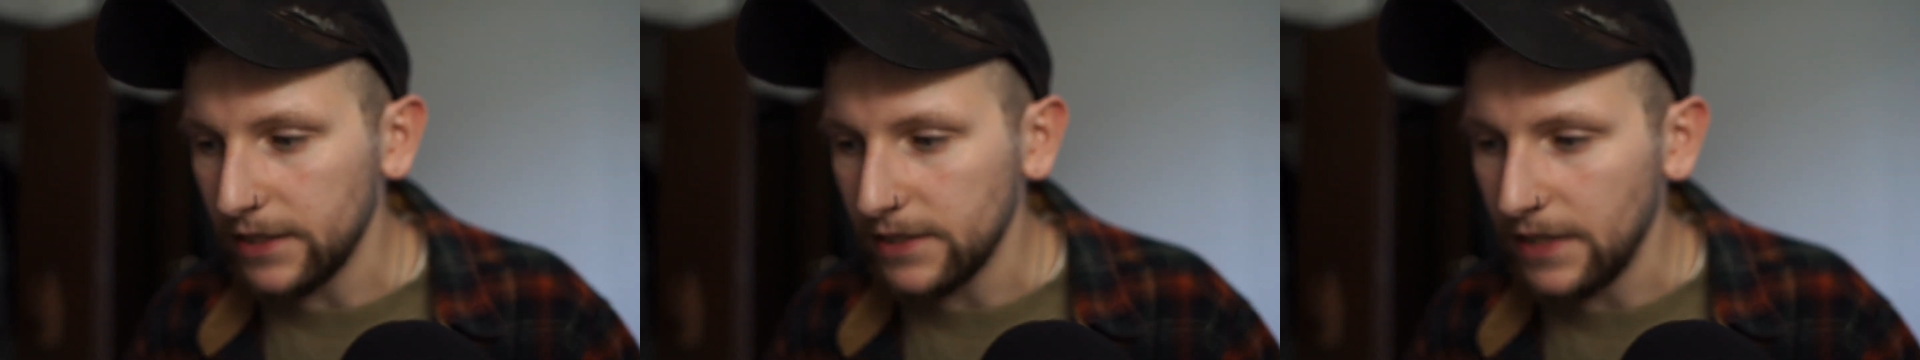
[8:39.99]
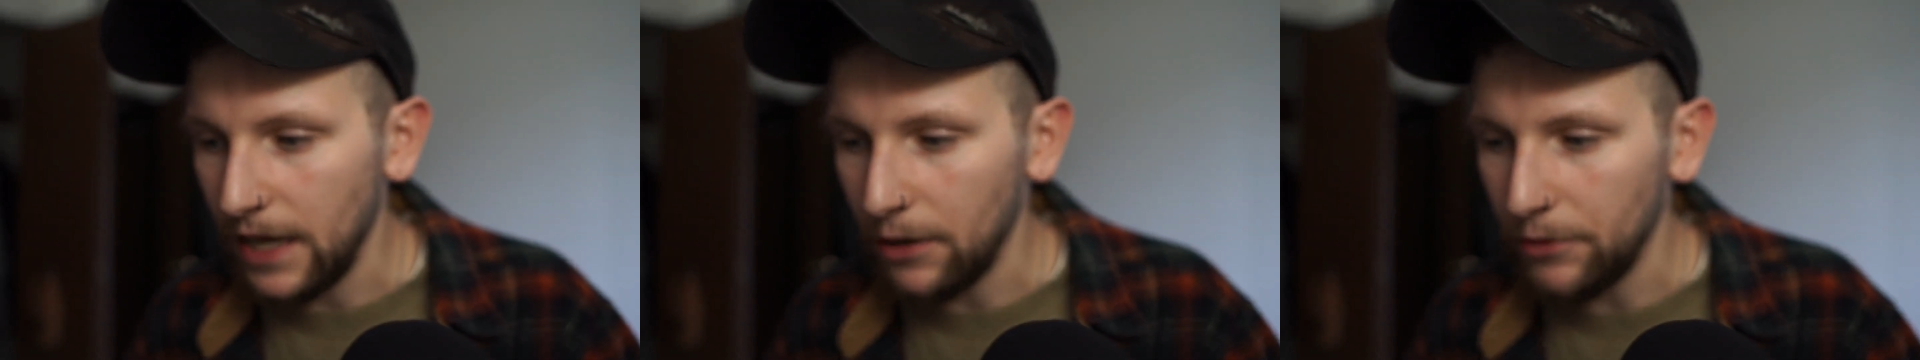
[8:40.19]

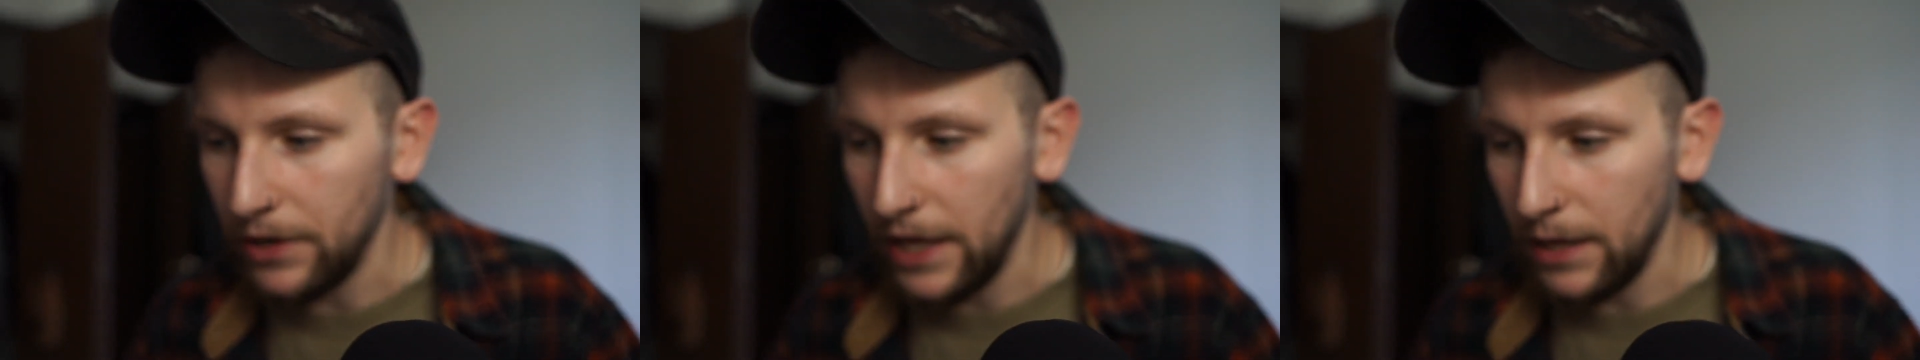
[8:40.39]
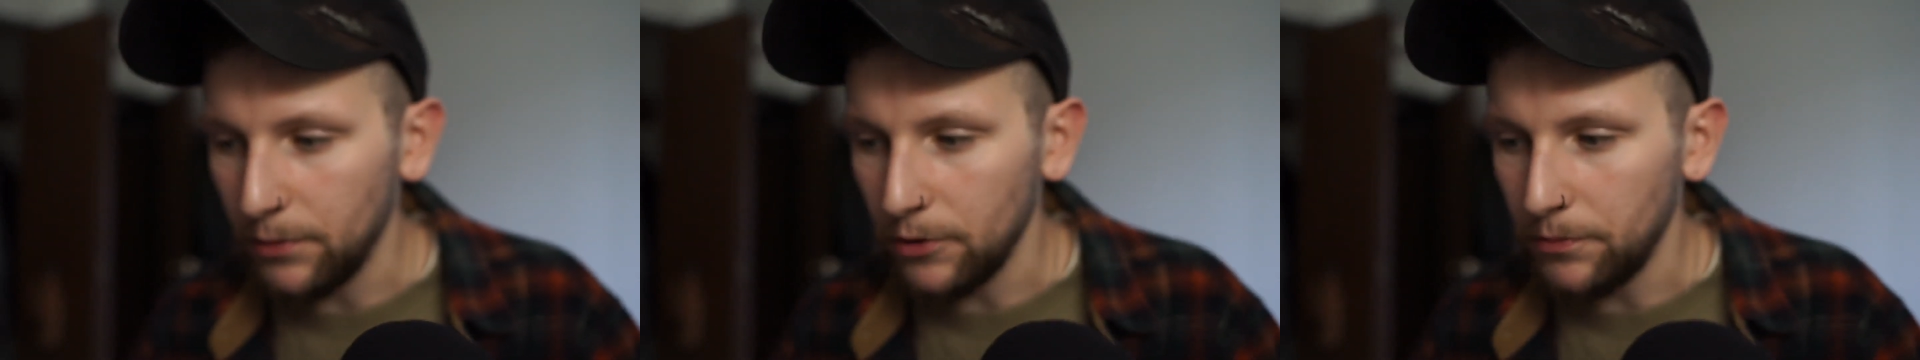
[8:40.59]
is now
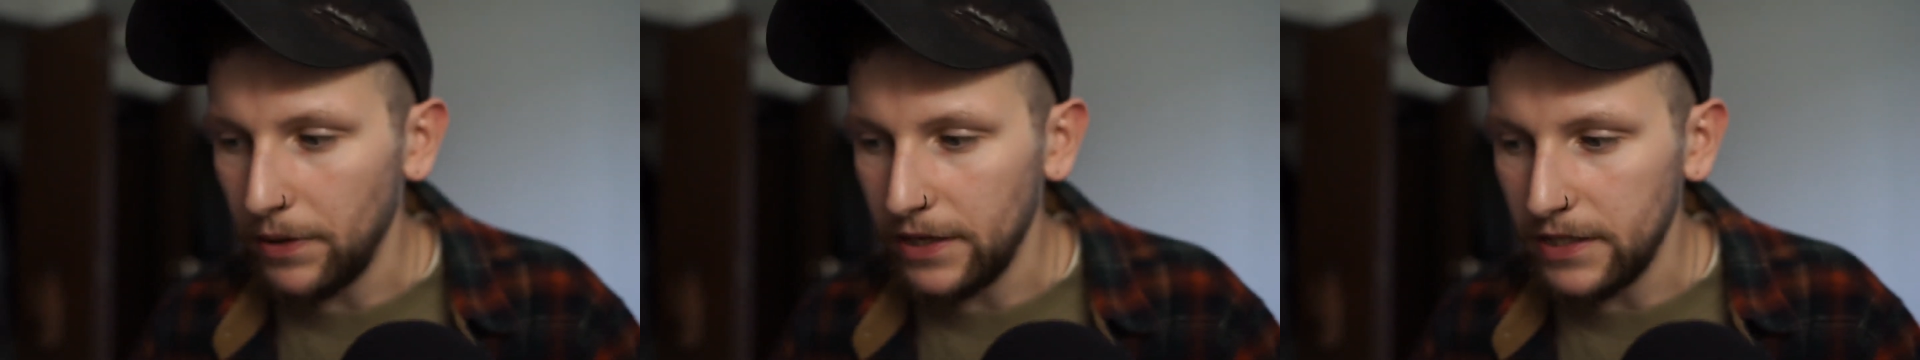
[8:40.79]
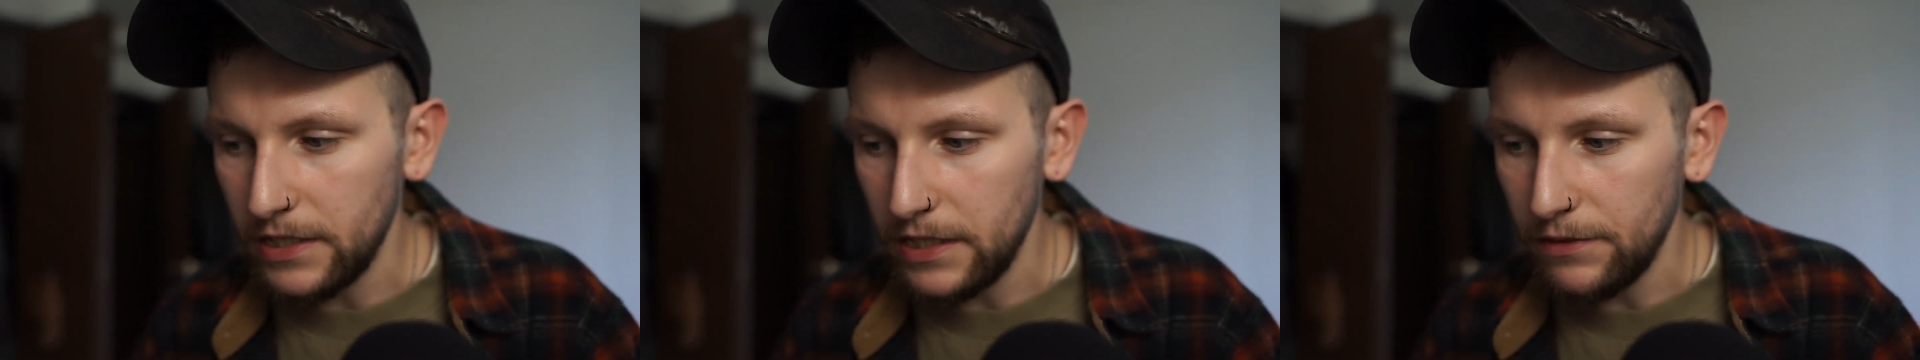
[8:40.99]
enabled
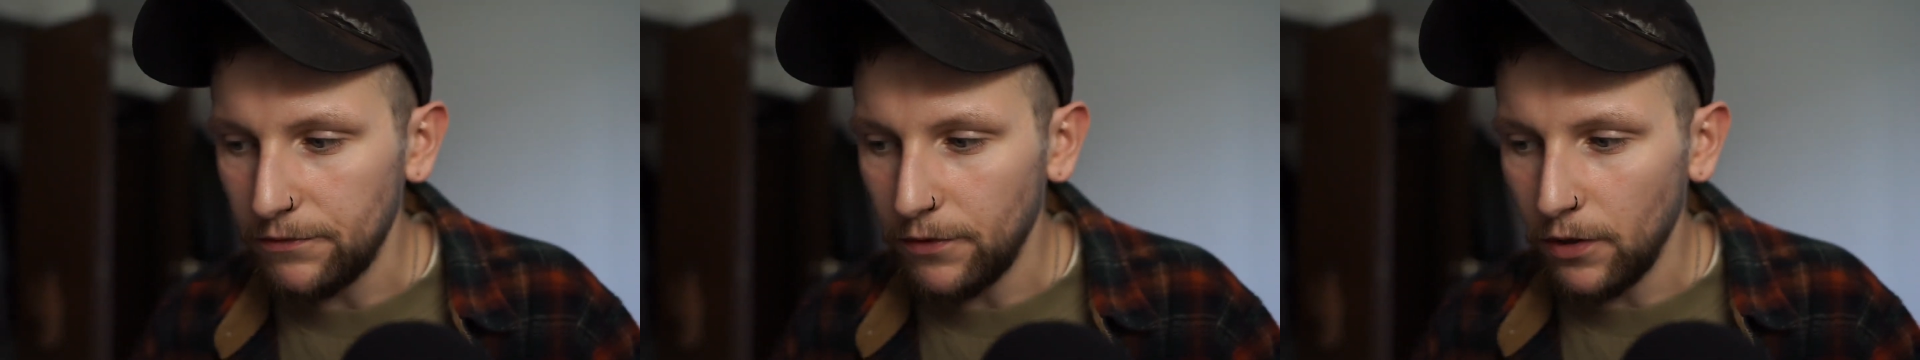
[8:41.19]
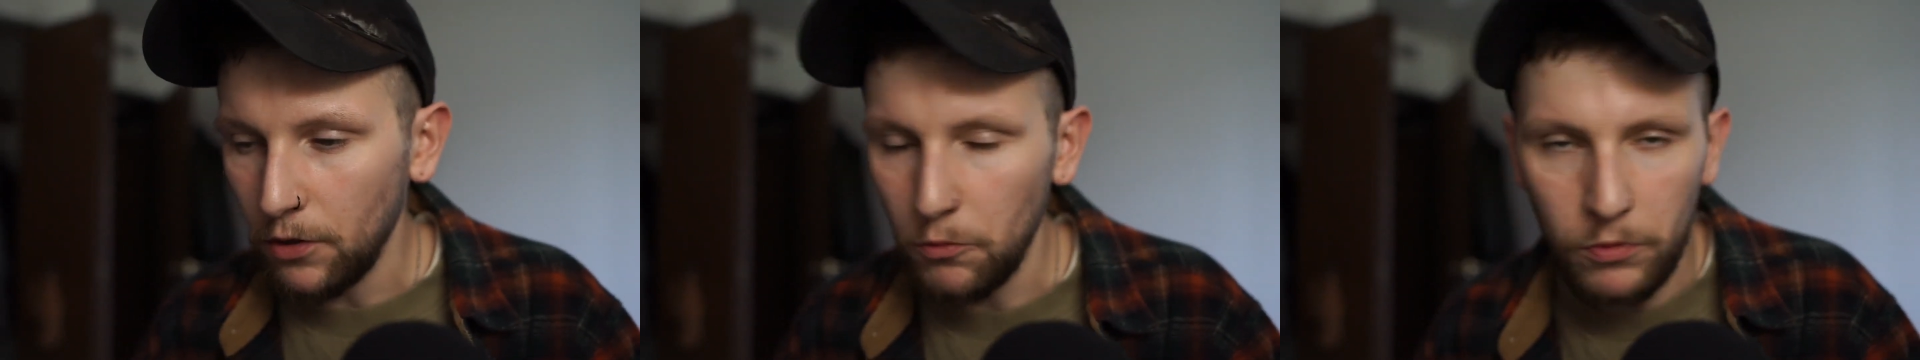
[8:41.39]
by
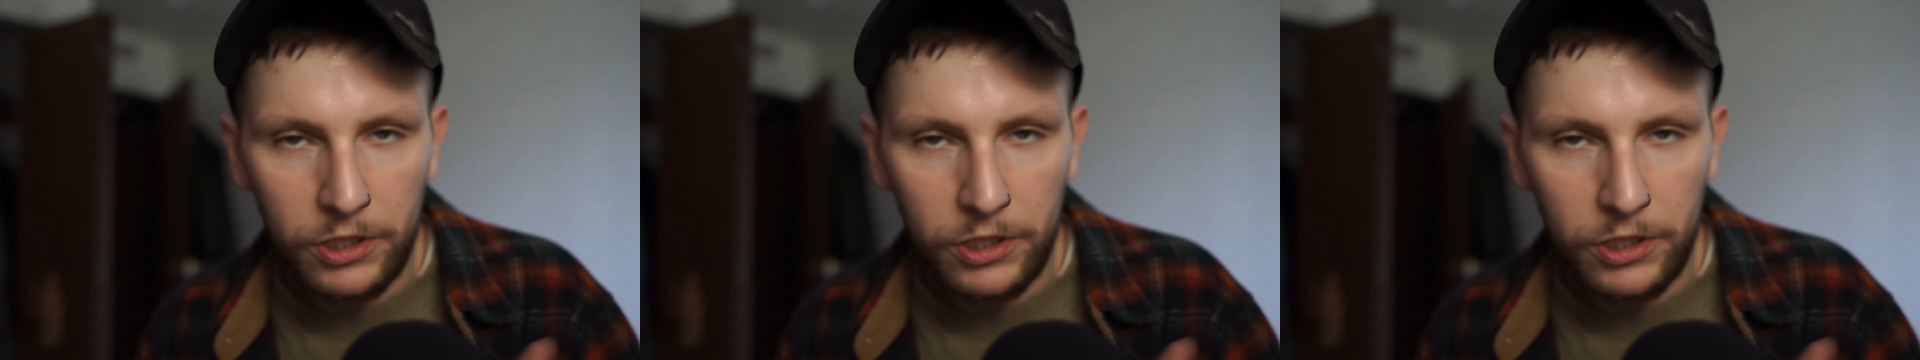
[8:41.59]
default,